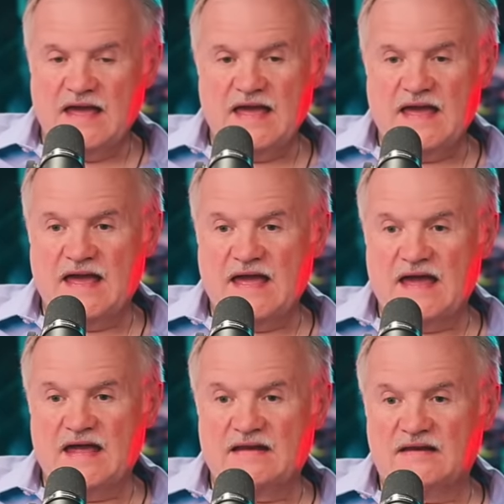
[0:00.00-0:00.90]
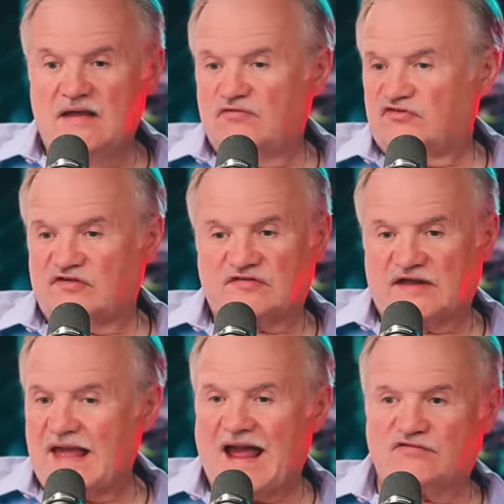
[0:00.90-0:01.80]
and it was just
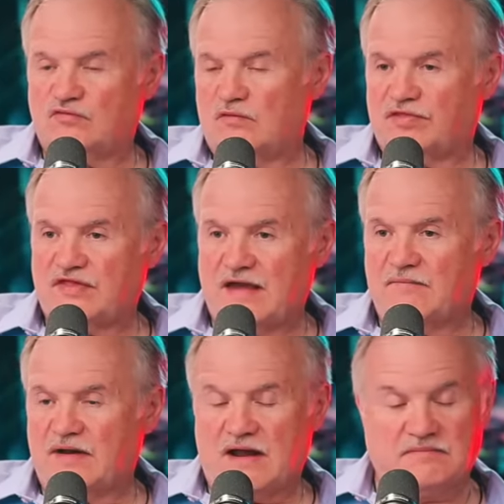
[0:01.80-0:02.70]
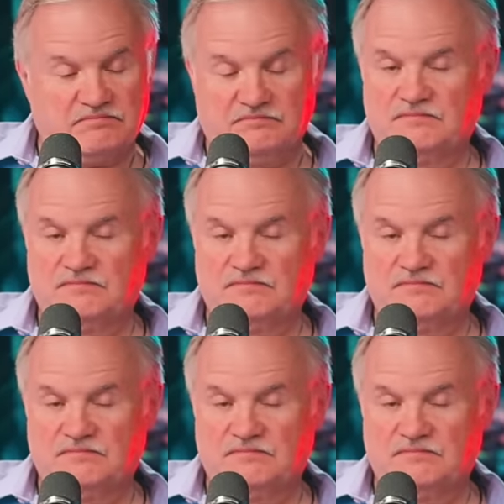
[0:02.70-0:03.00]
a casual thing, but